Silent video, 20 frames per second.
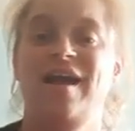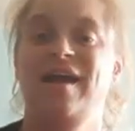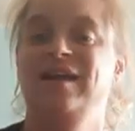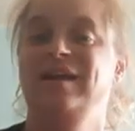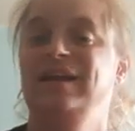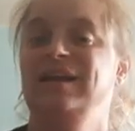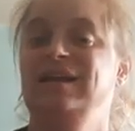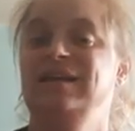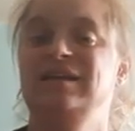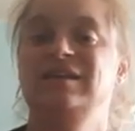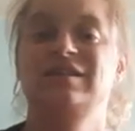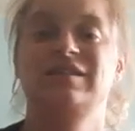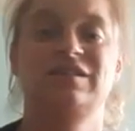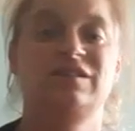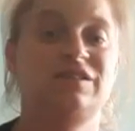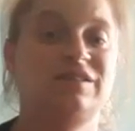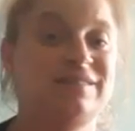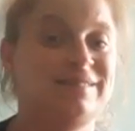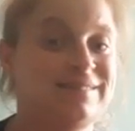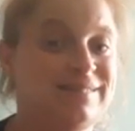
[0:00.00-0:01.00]
and he
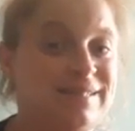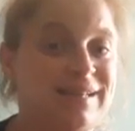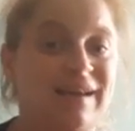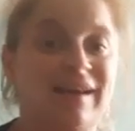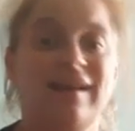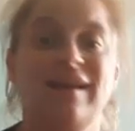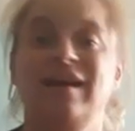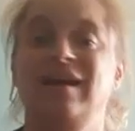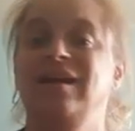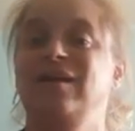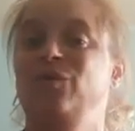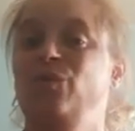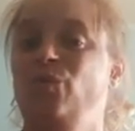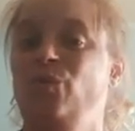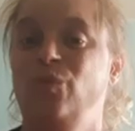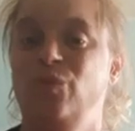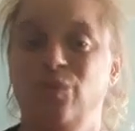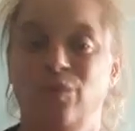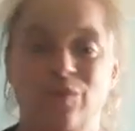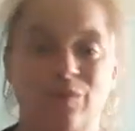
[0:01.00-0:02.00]
is
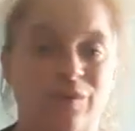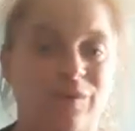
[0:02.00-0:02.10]
singing,